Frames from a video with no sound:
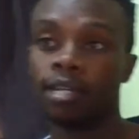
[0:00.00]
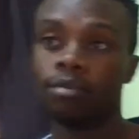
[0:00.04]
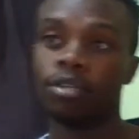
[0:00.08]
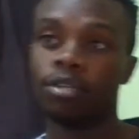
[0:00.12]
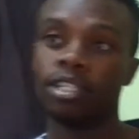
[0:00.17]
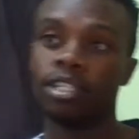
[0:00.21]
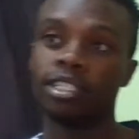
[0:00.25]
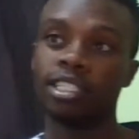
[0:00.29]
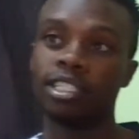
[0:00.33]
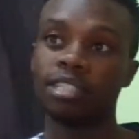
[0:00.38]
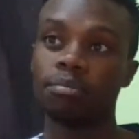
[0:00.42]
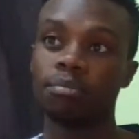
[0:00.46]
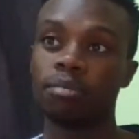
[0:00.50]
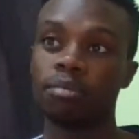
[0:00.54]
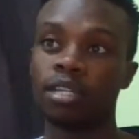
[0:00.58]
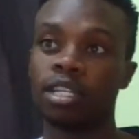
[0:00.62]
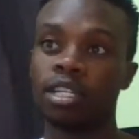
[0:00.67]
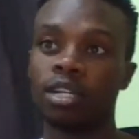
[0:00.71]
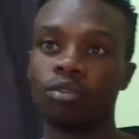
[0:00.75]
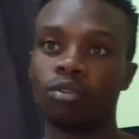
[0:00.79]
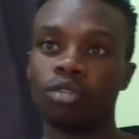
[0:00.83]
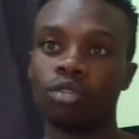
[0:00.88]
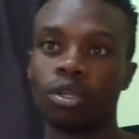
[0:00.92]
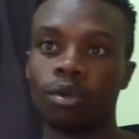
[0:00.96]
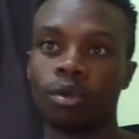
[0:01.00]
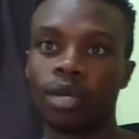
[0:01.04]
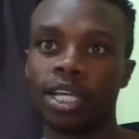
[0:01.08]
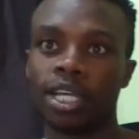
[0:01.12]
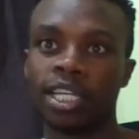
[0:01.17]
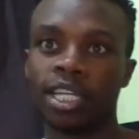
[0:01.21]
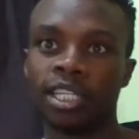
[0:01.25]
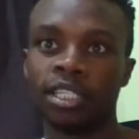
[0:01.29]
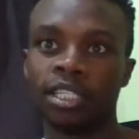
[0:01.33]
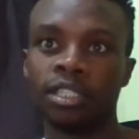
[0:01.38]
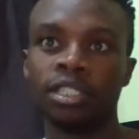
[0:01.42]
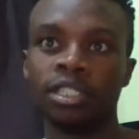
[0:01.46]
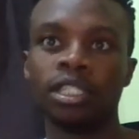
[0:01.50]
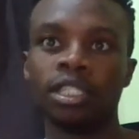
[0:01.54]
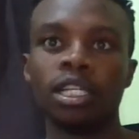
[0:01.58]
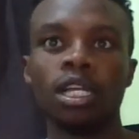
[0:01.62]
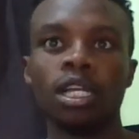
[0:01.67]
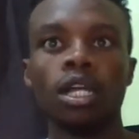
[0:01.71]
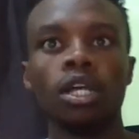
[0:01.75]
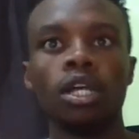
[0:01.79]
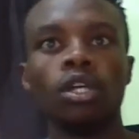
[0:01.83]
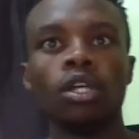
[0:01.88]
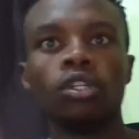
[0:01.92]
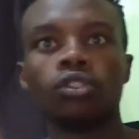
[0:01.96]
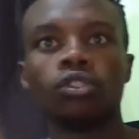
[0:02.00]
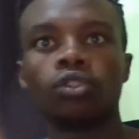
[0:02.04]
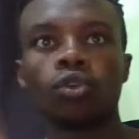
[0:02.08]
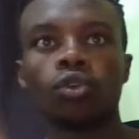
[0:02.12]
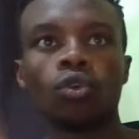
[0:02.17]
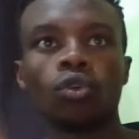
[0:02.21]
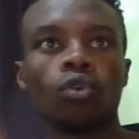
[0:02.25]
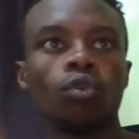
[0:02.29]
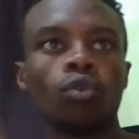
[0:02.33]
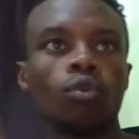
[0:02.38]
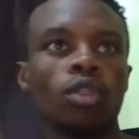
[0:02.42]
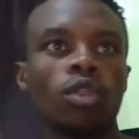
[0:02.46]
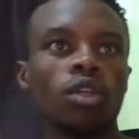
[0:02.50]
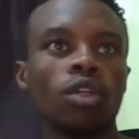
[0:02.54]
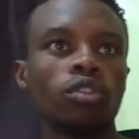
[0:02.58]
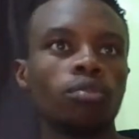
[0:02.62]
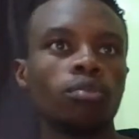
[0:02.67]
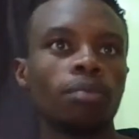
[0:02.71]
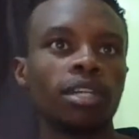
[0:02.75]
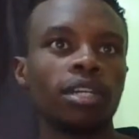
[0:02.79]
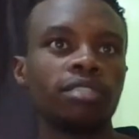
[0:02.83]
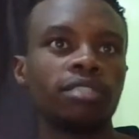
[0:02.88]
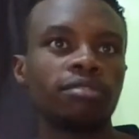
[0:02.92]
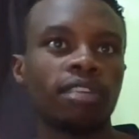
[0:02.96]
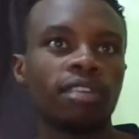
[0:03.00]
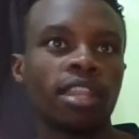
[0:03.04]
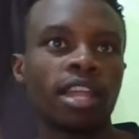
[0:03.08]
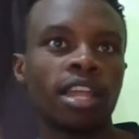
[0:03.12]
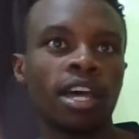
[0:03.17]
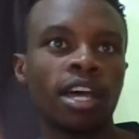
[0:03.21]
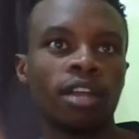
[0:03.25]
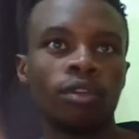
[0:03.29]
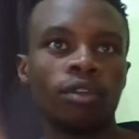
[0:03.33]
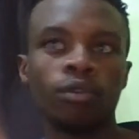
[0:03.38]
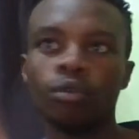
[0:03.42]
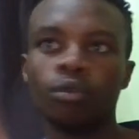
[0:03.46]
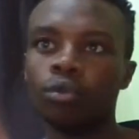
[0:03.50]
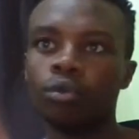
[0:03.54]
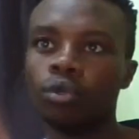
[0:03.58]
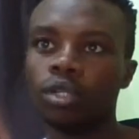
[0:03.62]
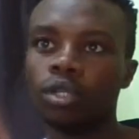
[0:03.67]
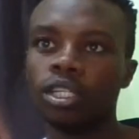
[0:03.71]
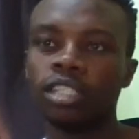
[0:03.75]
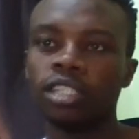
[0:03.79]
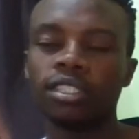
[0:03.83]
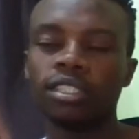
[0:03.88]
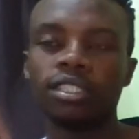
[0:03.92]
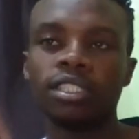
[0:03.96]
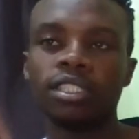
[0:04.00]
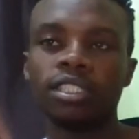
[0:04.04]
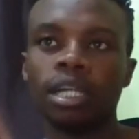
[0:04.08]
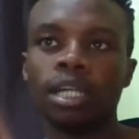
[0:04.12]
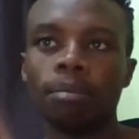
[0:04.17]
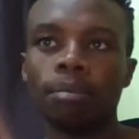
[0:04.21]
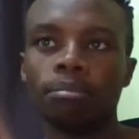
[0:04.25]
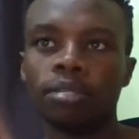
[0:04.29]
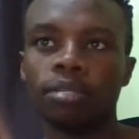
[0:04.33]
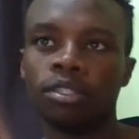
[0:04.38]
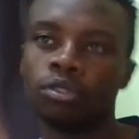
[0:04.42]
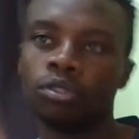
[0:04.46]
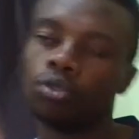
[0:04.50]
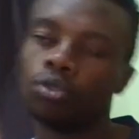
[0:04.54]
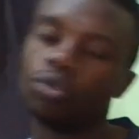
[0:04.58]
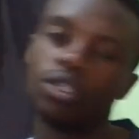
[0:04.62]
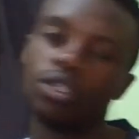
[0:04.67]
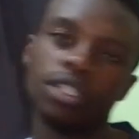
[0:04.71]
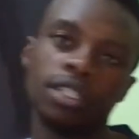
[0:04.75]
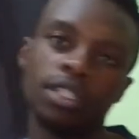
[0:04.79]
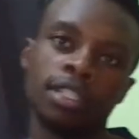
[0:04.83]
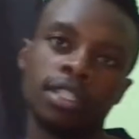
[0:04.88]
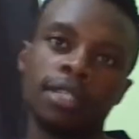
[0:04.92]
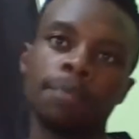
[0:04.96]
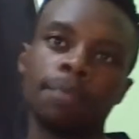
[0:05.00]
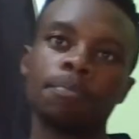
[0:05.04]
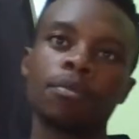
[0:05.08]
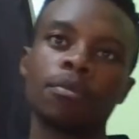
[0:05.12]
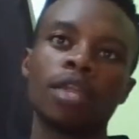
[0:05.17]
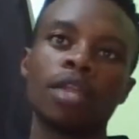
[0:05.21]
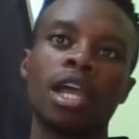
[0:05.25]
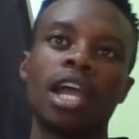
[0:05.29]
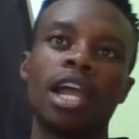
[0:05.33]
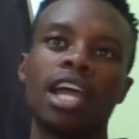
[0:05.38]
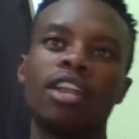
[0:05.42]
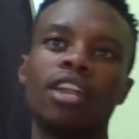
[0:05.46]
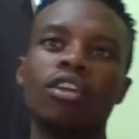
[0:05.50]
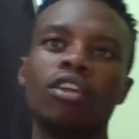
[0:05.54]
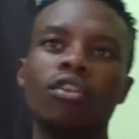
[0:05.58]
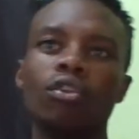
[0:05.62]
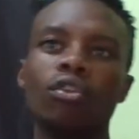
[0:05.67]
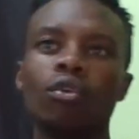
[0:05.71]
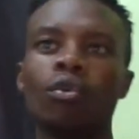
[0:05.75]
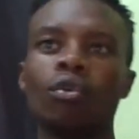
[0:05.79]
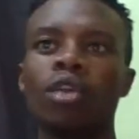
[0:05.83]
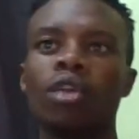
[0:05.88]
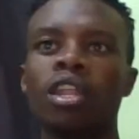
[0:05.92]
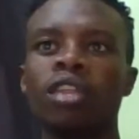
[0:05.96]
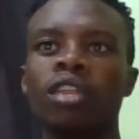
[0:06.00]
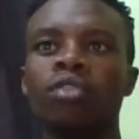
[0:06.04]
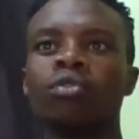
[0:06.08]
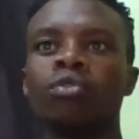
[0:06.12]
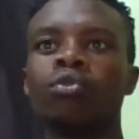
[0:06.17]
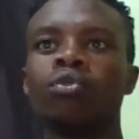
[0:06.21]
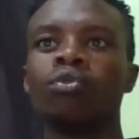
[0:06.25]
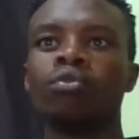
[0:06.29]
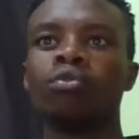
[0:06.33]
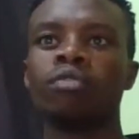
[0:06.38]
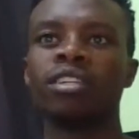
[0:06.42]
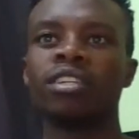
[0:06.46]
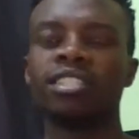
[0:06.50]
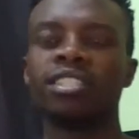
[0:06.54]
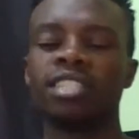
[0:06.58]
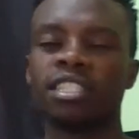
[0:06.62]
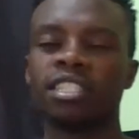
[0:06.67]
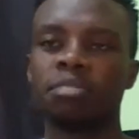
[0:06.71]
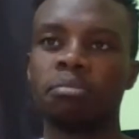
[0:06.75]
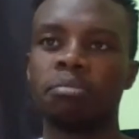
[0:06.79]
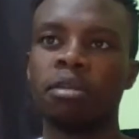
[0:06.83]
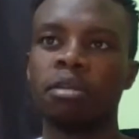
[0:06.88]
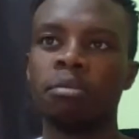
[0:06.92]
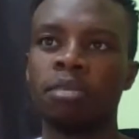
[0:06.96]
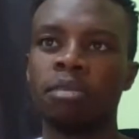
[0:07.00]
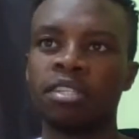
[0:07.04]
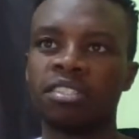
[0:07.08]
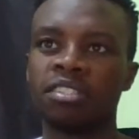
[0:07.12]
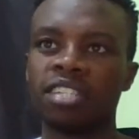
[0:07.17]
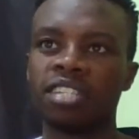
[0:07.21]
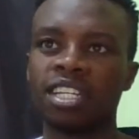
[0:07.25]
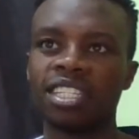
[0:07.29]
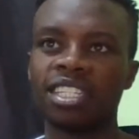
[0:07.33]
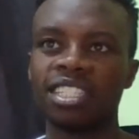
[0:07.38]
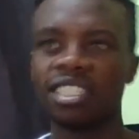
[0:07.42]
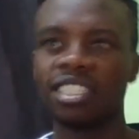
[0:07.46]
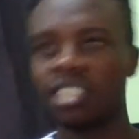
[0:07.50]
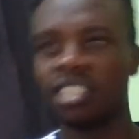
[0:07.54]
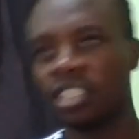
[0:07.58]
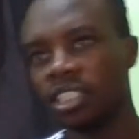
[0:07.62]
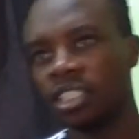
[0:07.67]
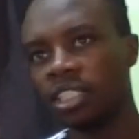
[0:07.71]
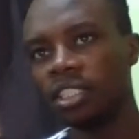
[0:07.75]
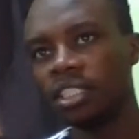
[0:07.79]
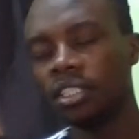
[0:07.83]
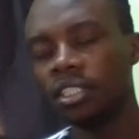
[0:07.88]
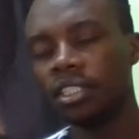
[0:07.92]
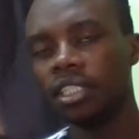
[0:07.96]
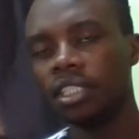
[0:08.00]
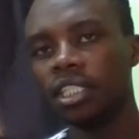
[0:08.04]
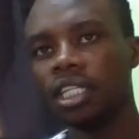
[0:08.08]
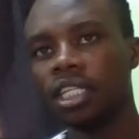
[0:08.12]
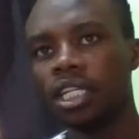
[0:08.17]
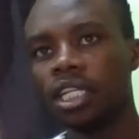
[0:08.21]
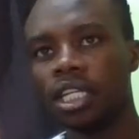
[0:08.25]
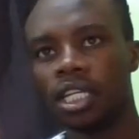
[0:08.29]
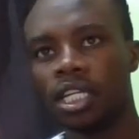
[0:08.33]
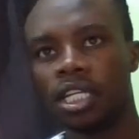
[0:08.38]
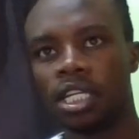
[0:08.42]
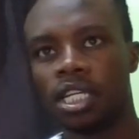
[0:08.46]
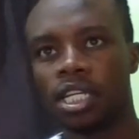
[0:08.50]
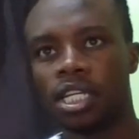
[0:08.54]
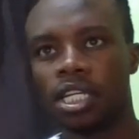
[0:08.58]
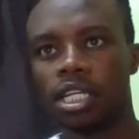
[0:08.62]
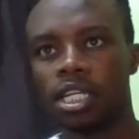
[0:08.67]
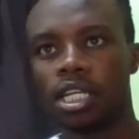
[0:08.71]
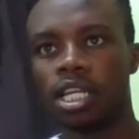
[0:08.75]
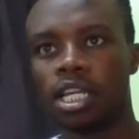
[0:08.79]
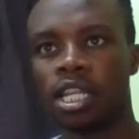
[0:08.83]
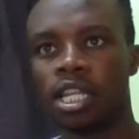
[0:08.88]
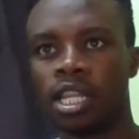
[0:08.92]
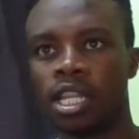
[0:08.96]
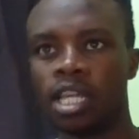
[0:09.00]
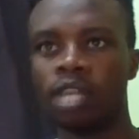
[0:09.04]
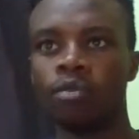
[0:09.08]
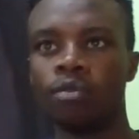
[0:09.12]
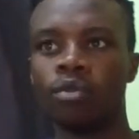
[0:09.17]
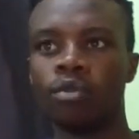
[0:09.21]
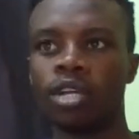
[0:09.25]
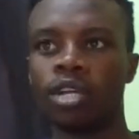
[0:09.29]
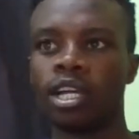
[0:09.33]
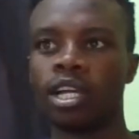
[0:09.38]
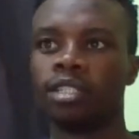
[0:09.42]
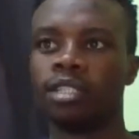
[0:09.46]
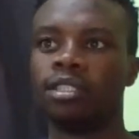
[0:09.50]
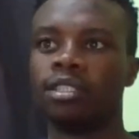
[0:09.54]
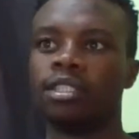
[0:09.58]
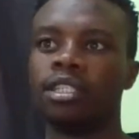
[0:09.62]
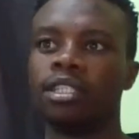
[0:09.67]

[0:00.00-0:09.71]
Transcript: just bring out our edge. So without much further ado, let's jump into it. I don't know whether to first explain my strategy and then we can